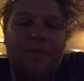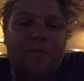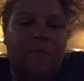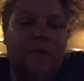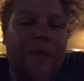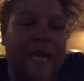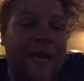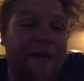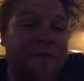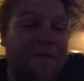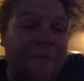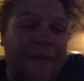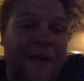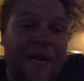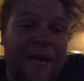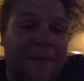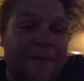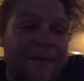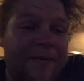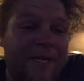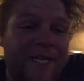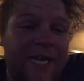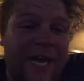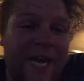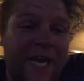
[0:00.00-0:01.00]
We haven't been
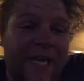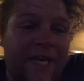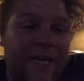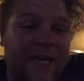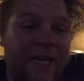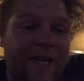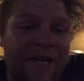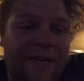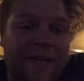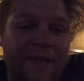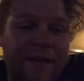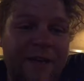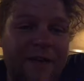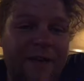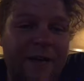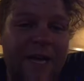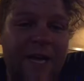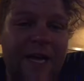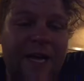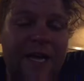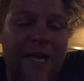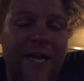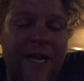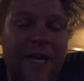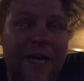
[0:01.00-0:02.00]
able to take
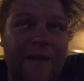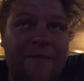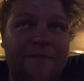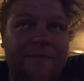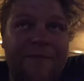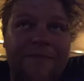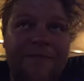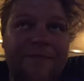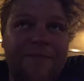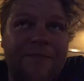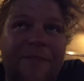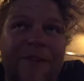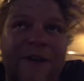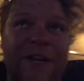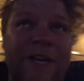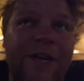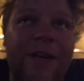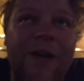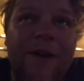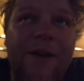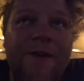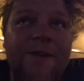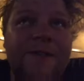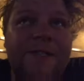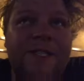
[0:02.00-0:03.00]

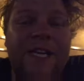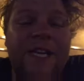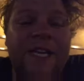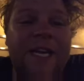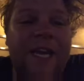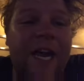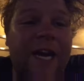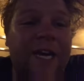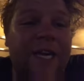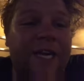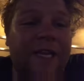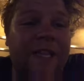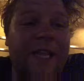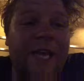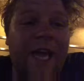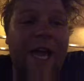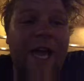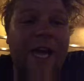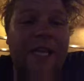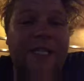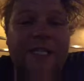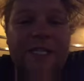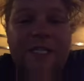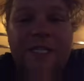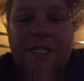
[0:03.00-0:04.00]
videos in any of the
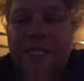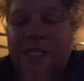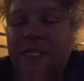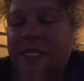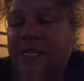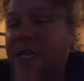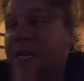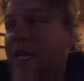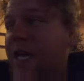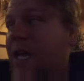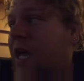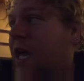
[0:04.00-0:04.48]
houses.